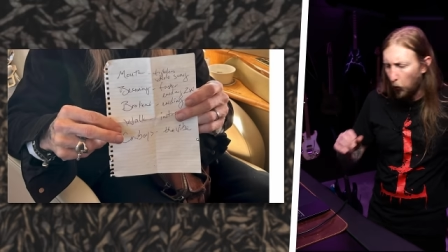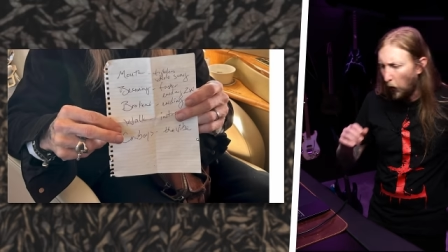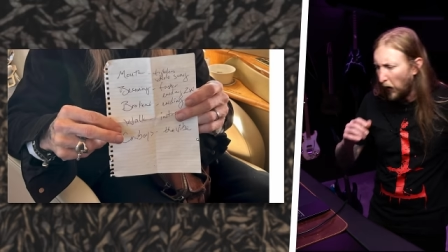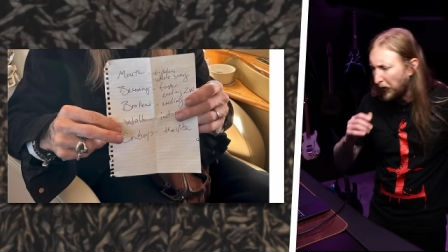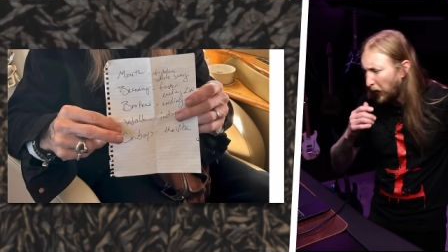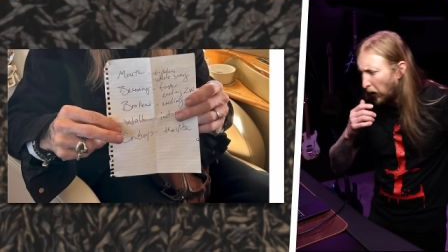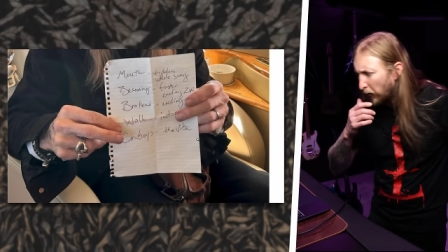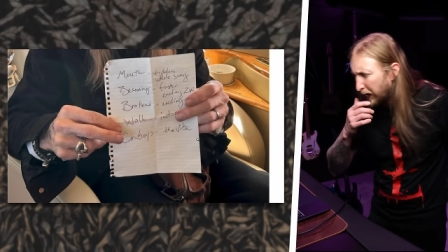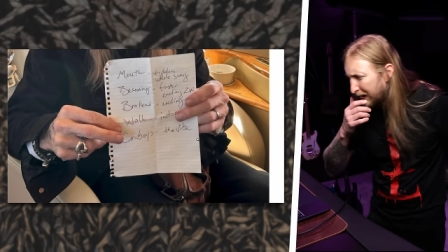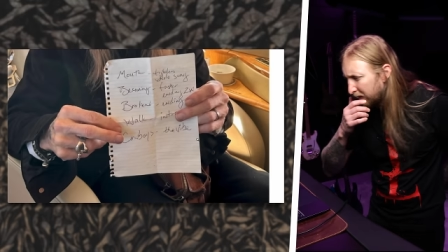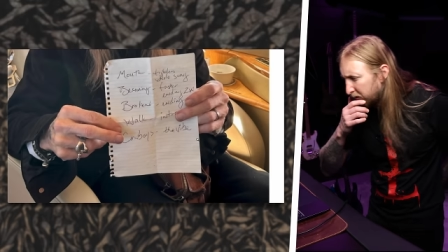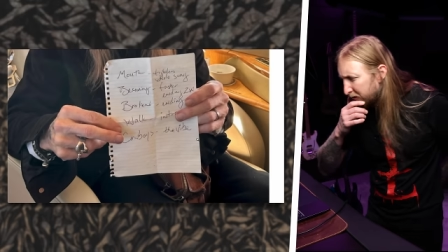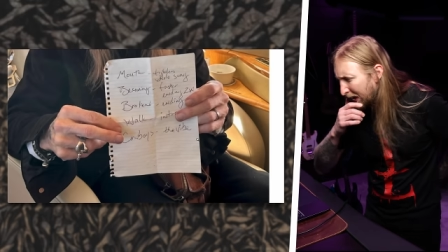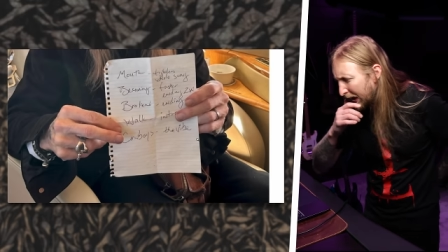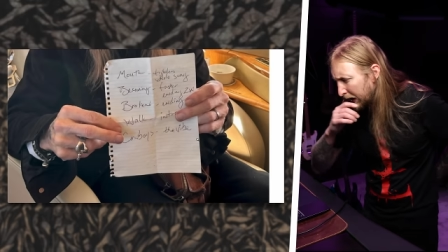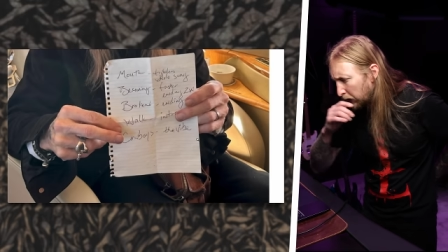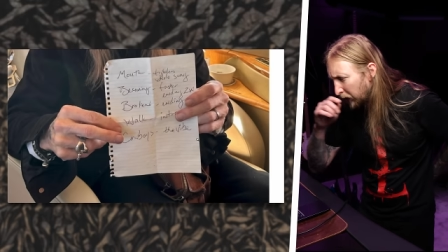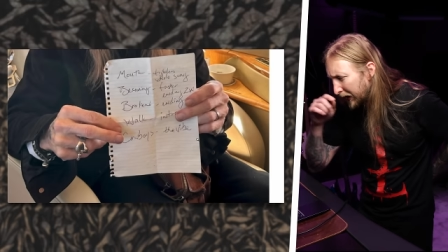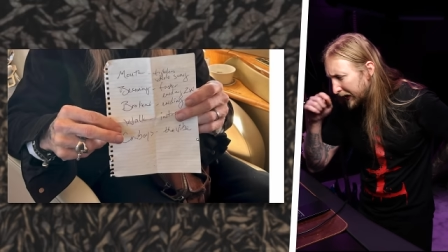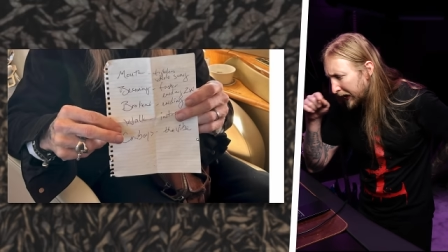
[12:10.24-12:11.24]
what are they
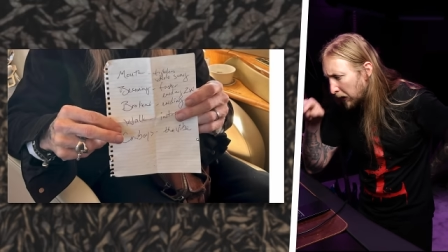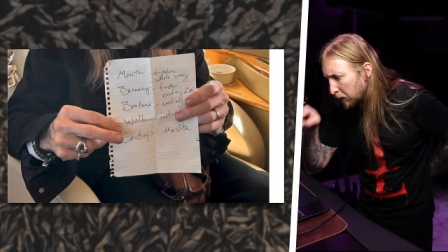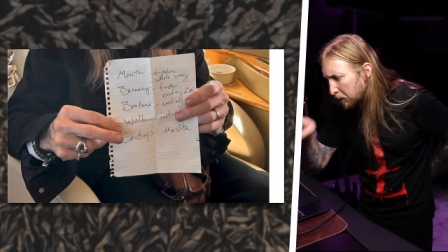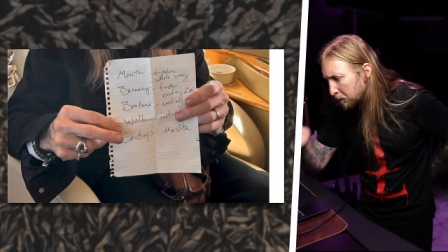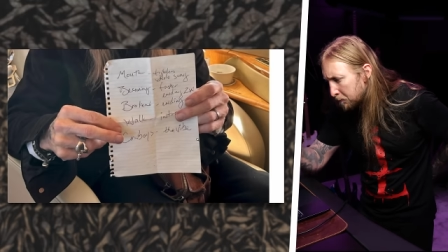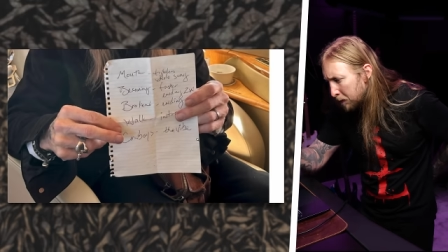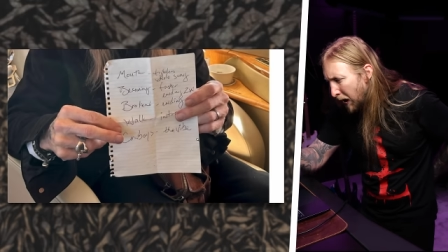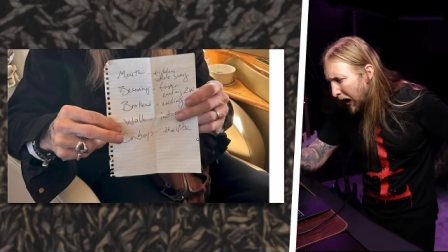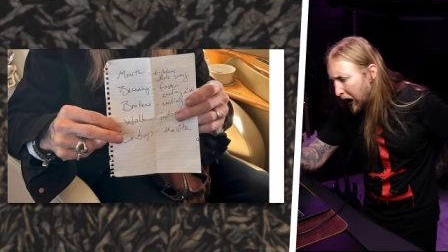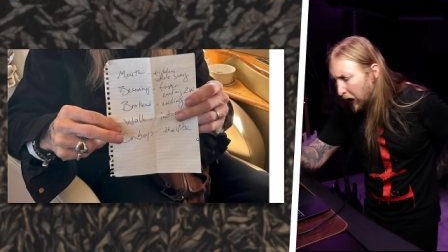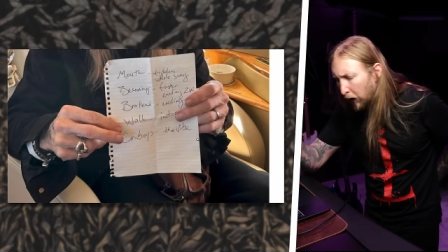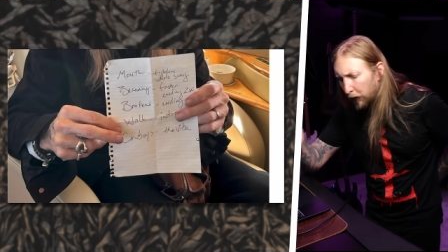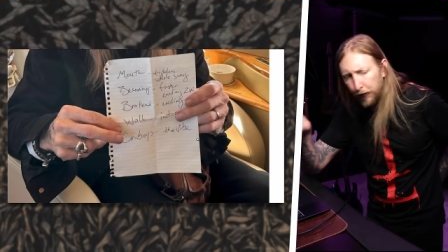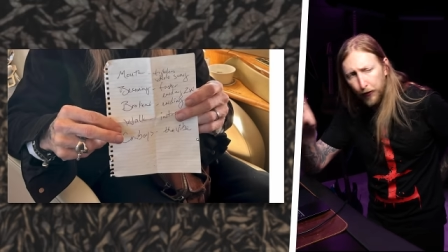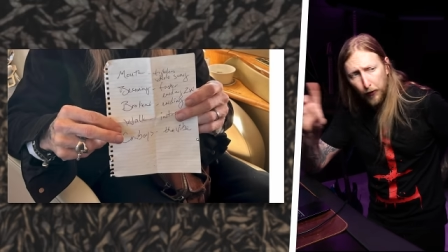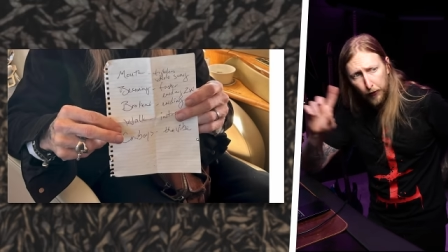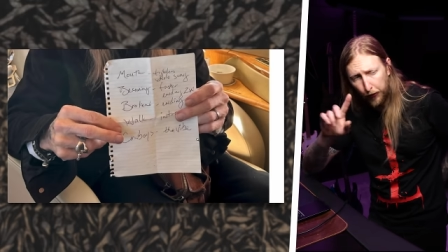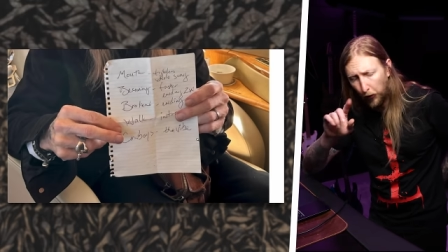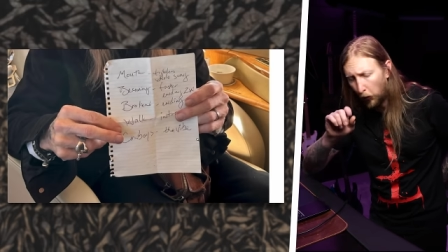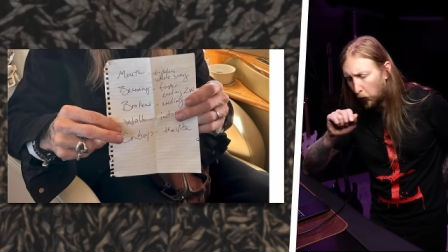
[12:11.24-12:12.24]
saying right here?
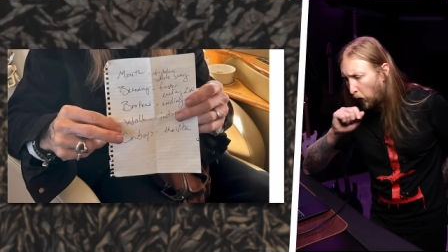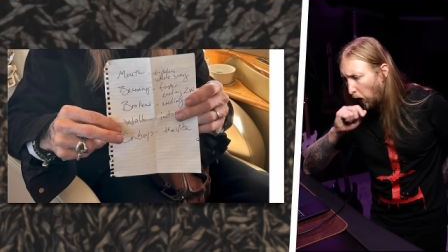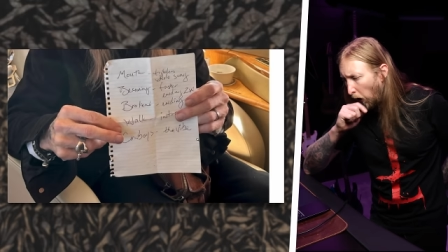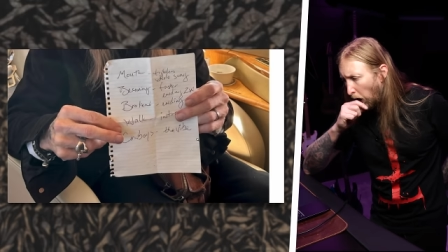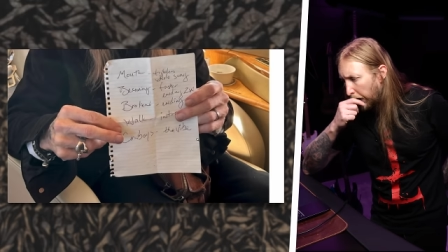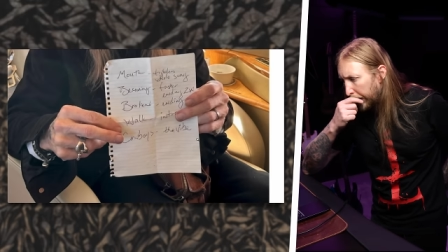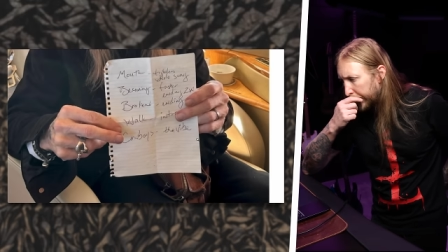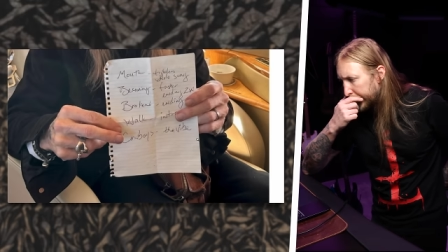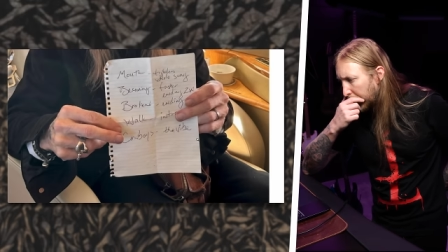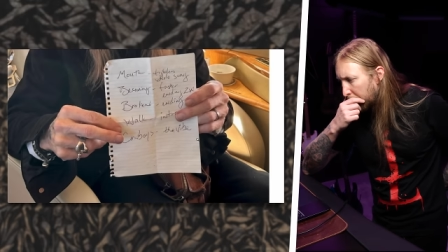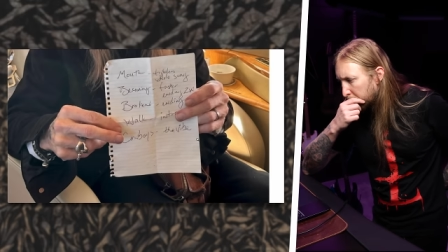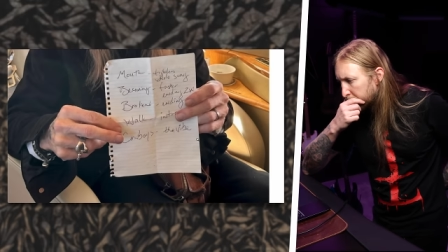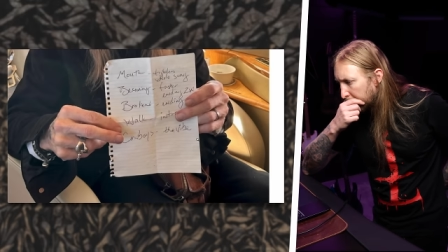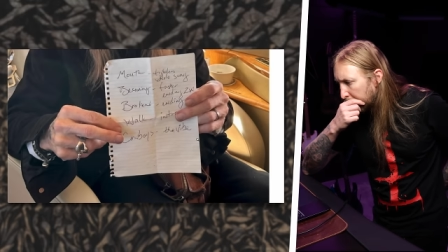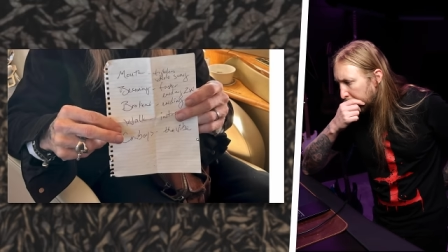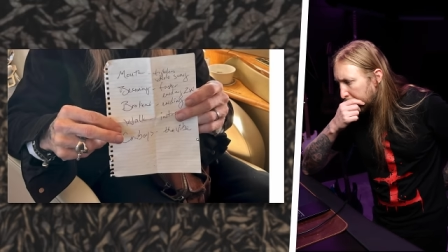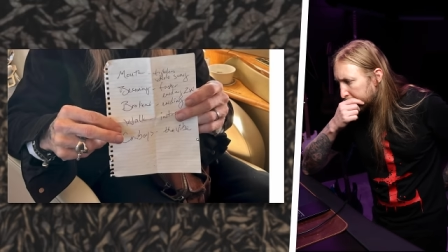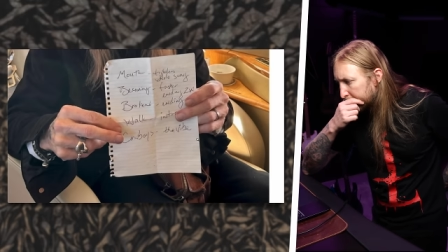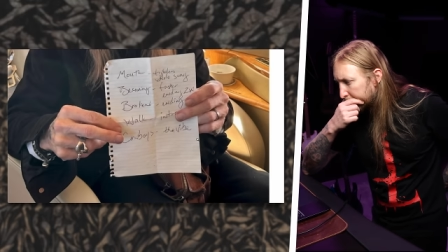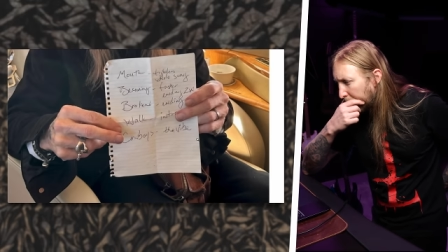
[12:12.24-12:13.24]
Mouth for war, I guess.
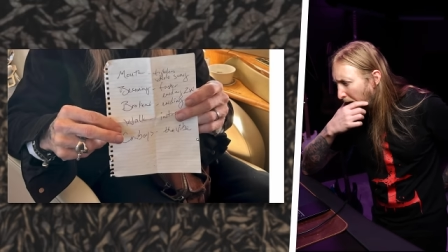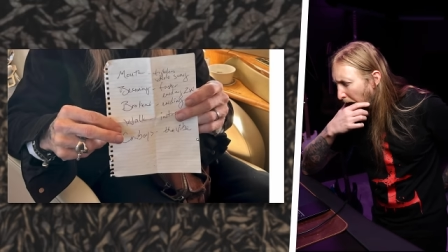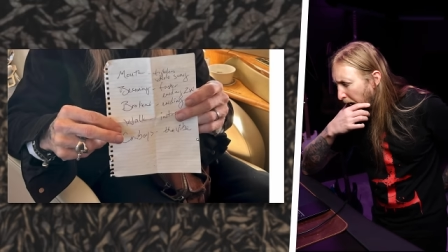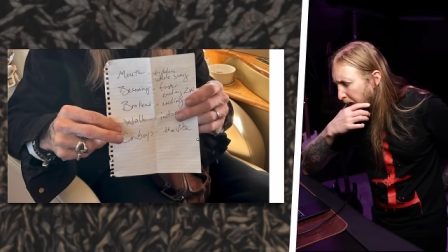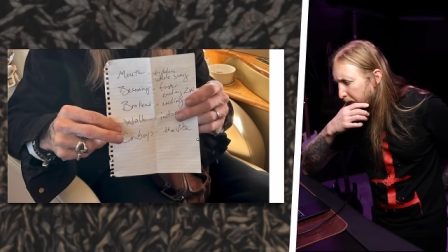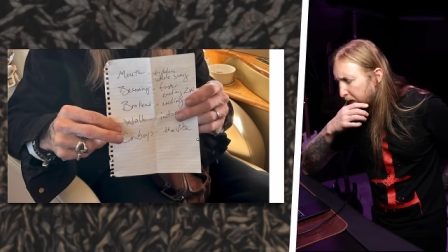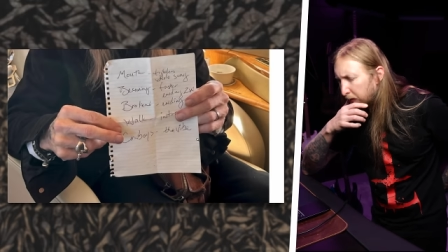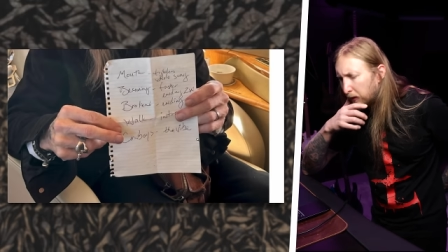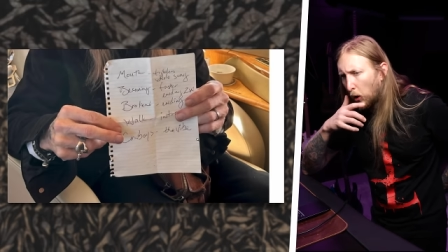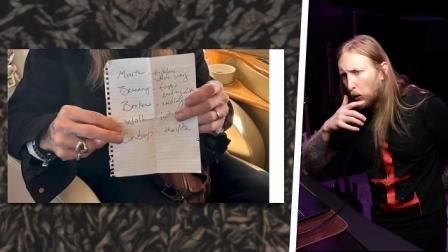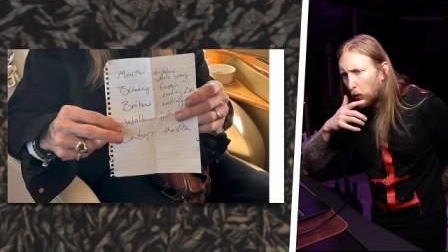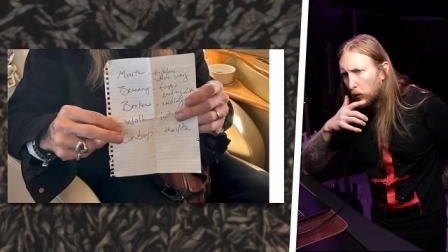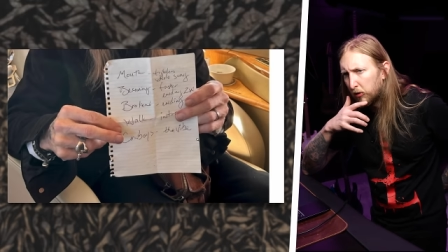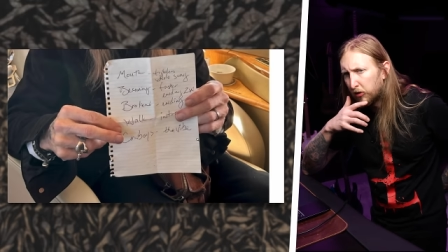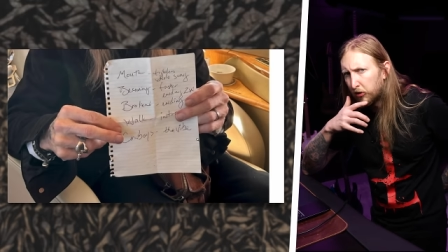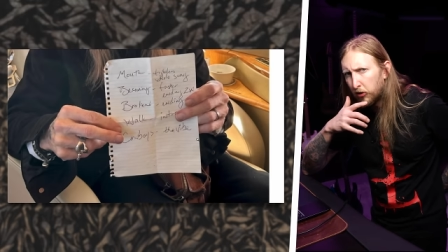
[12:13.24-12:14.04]
Tighten the whole